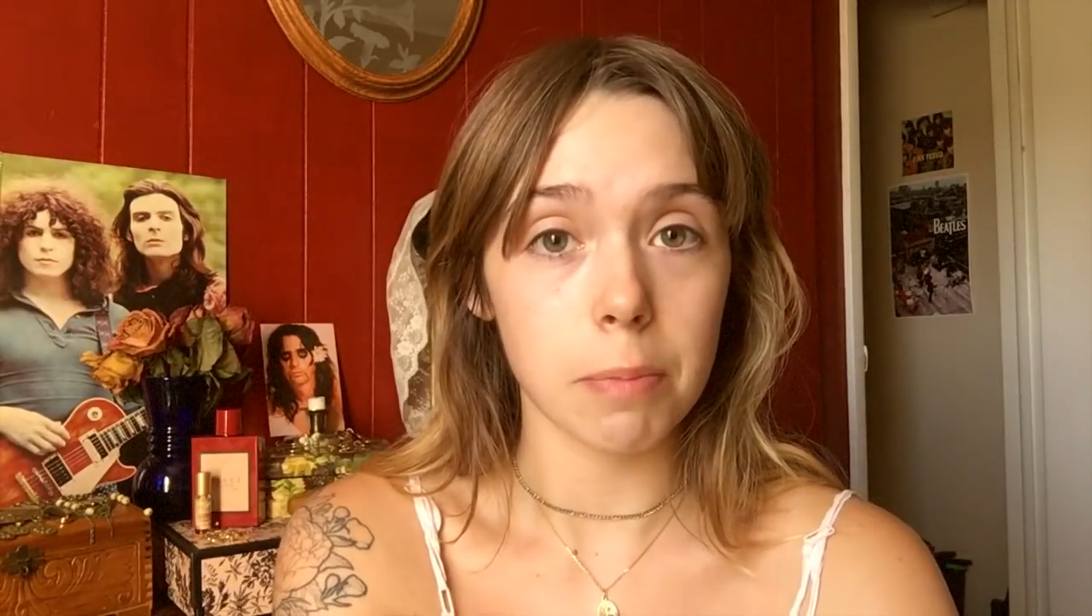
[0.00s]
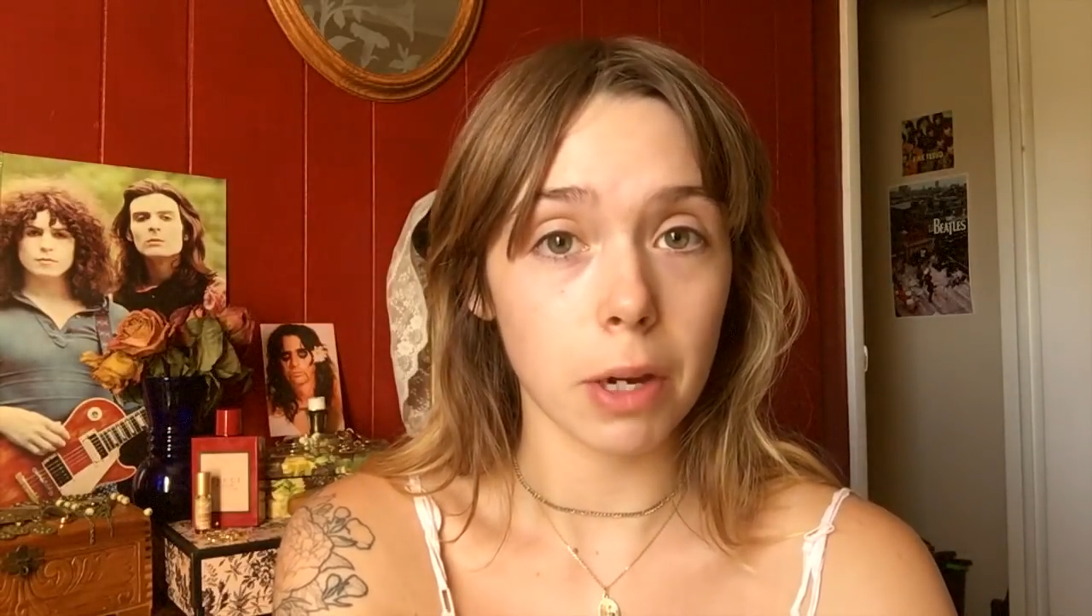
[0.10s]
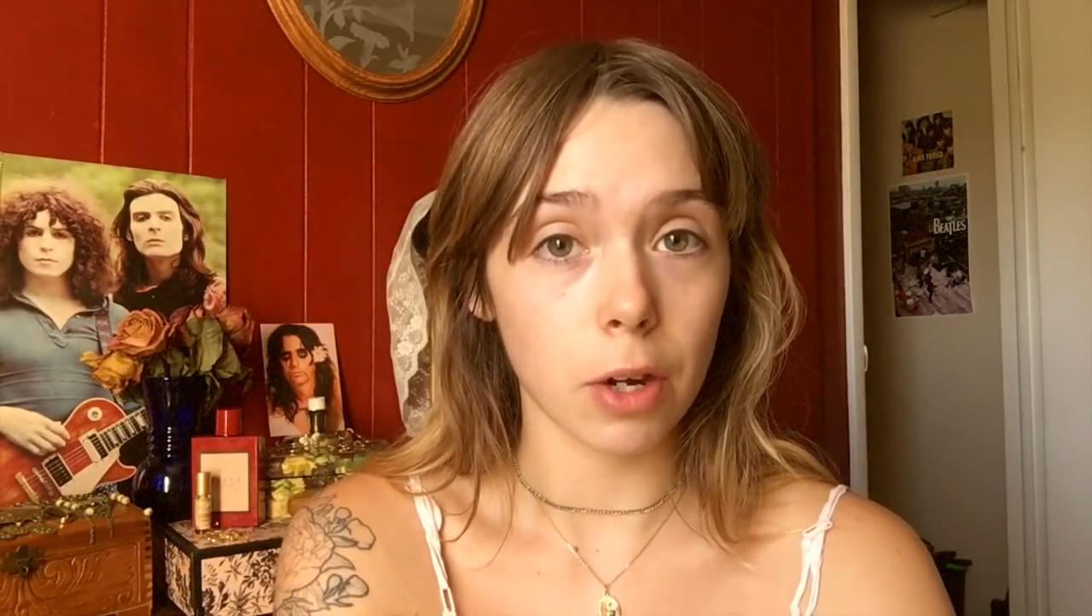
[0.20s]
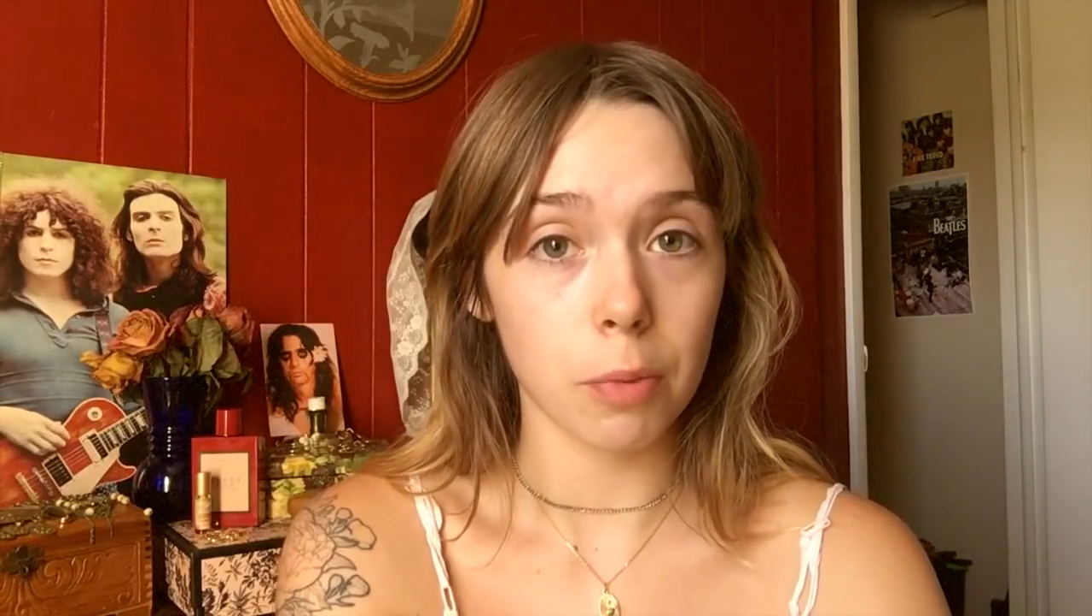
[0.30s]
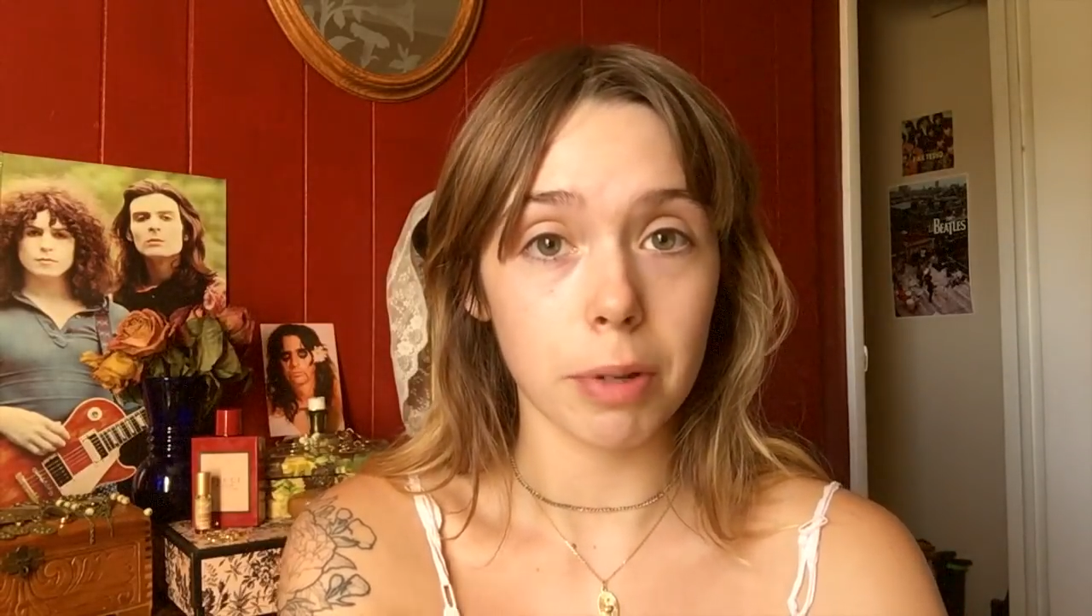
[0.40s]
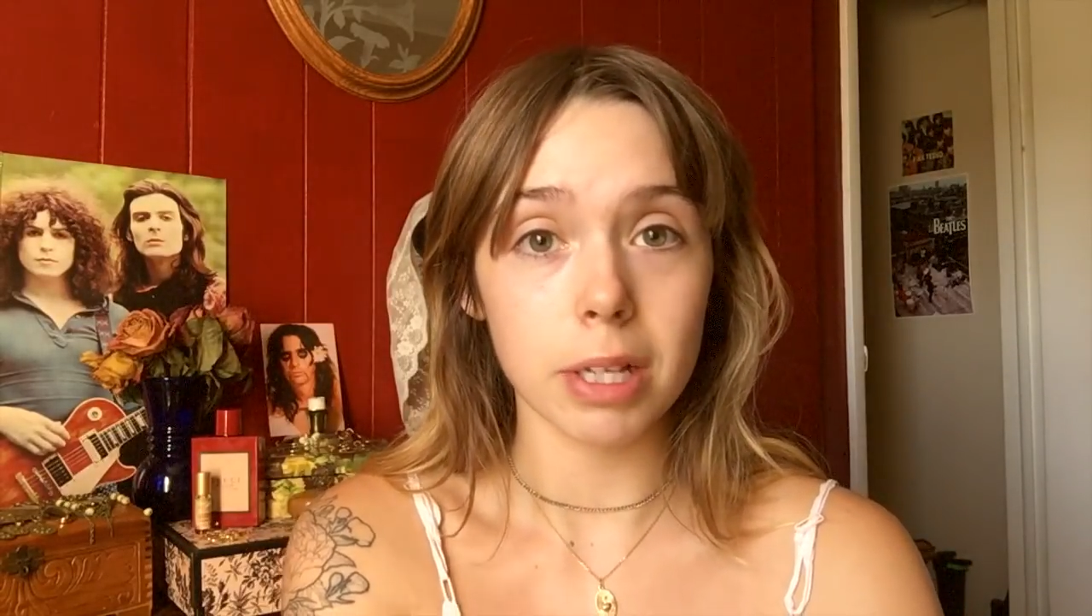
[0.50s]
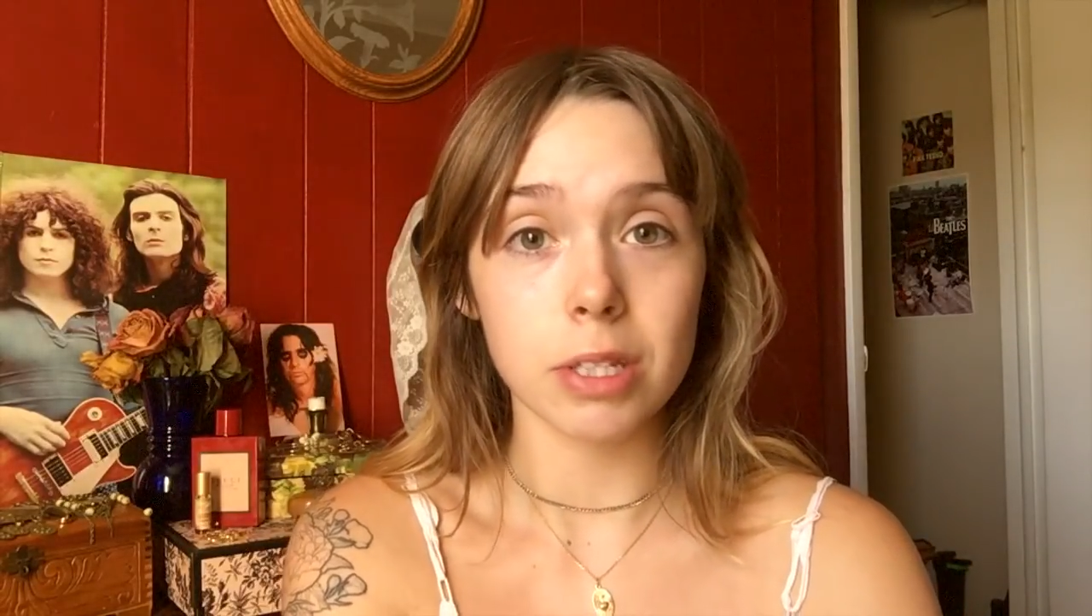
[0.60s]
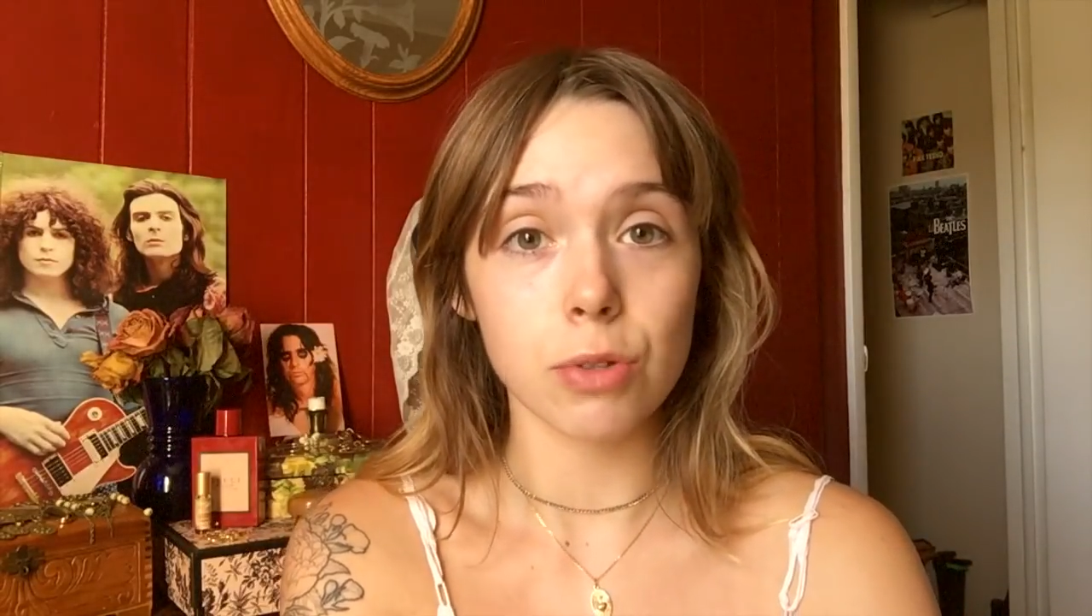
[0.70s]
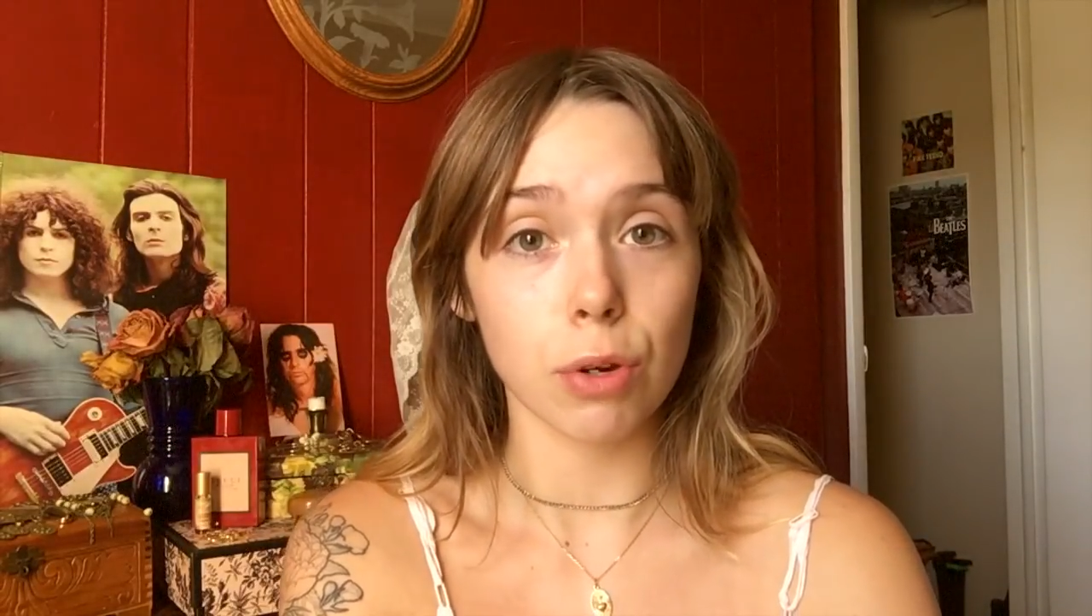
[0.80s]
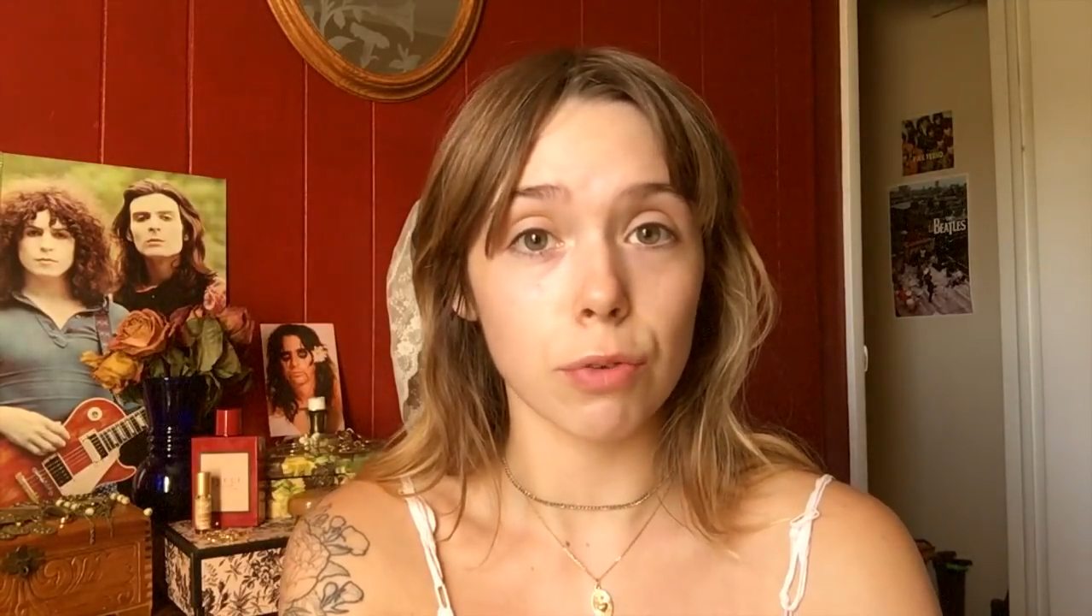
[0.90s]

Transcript: parabens or